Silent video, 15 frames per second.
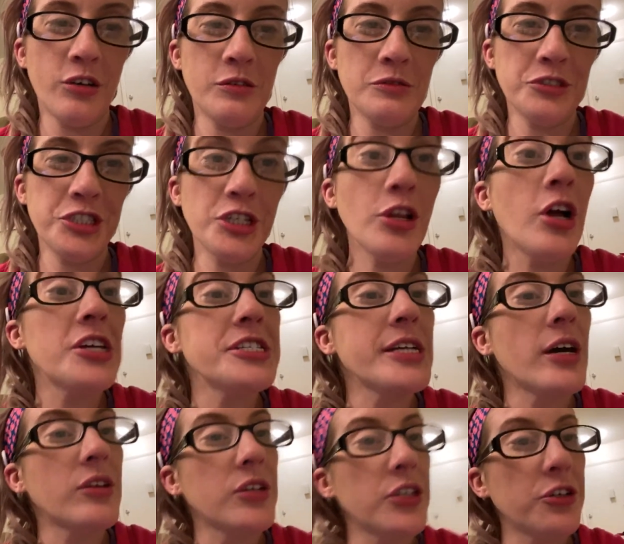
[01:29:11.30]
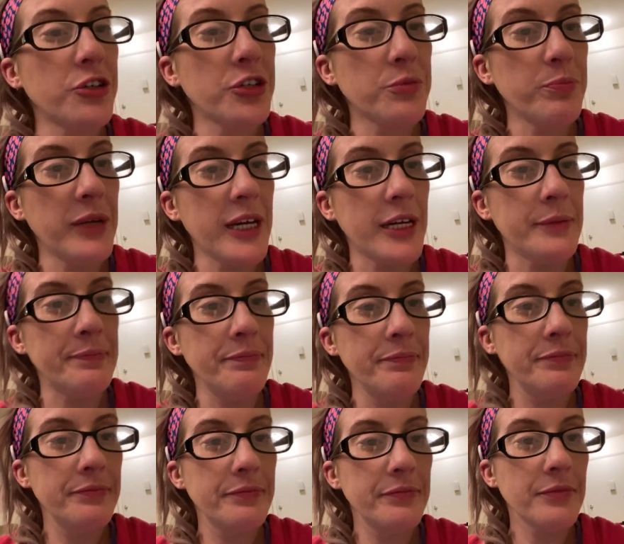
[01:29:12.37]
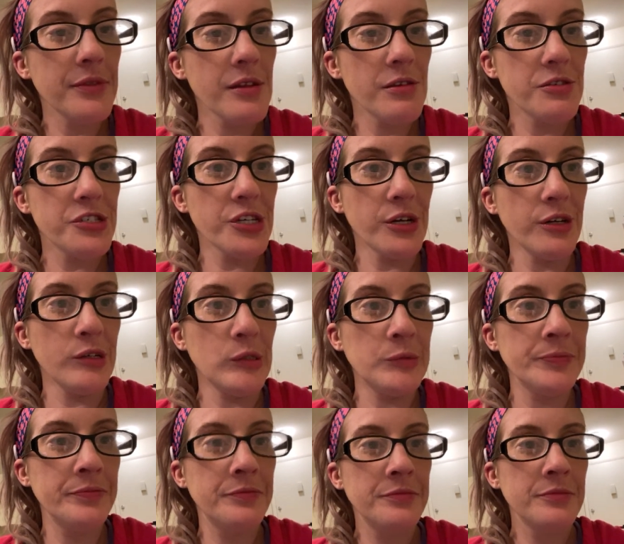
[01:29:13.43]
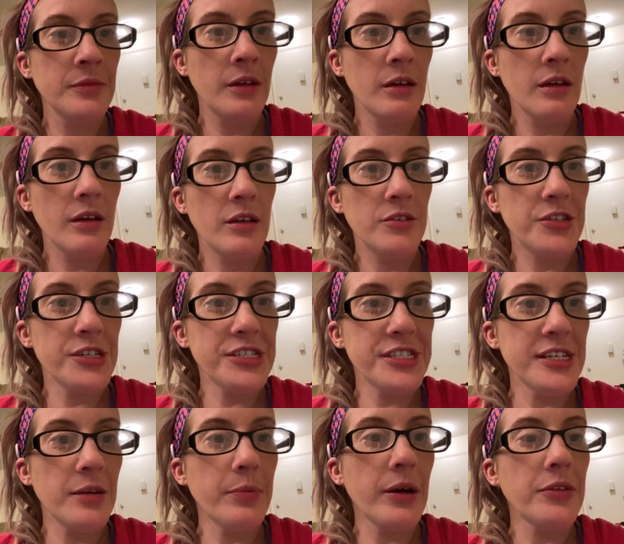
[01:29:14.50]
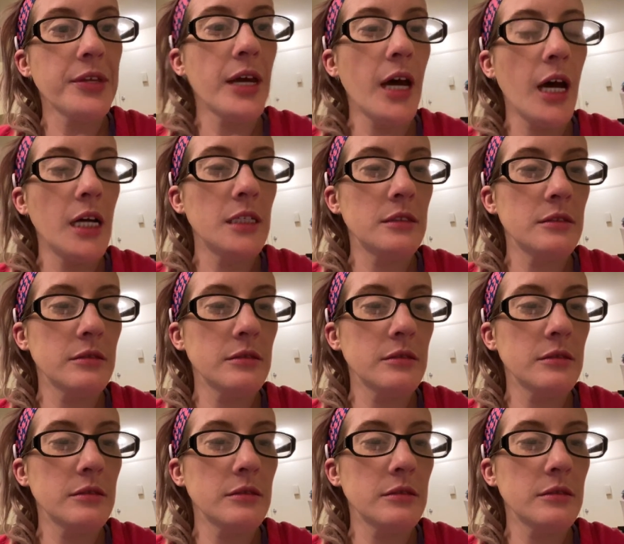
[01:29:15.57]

she lost out on a good man. So just think about that.